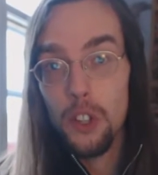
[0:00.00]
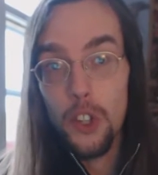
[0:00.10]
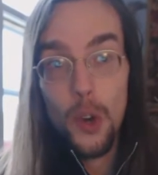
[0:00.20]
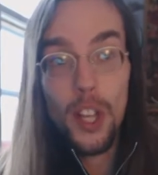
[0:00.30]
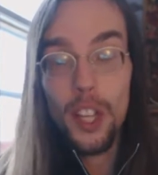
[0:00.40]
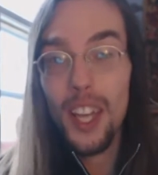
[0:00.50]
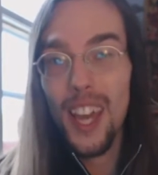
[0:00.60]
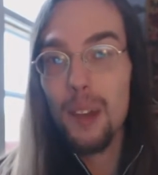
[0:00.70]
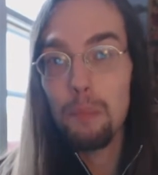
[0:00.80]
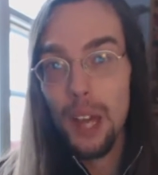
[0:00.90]
during the
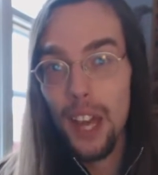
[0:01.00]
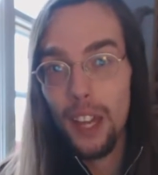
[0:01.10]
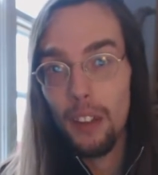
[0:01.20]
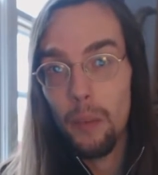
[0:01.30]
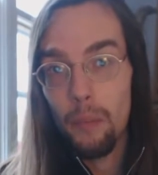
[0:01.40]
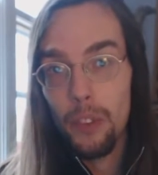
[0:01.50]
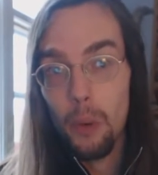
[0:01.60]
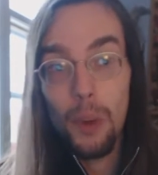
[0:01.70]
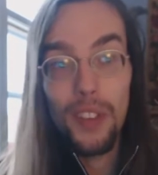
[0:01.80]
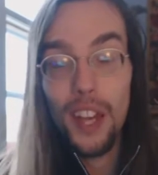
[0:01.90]
campaign,
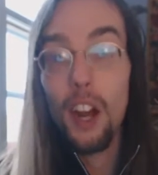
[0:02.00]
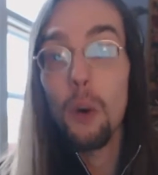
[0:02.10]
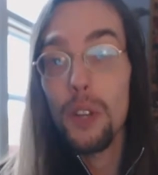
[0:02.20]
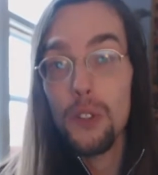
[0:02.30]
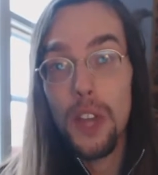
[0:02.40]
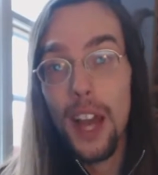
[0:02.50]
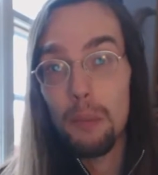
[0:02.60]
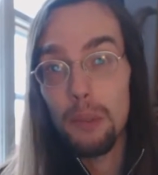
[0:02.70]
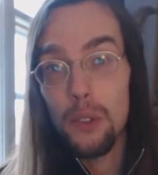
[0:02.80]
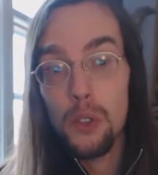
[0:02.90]
when that always
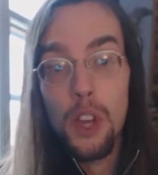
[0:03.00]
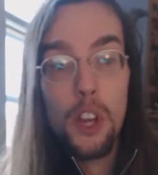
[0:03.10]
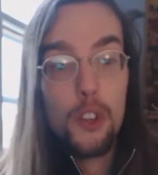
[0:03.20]
happens,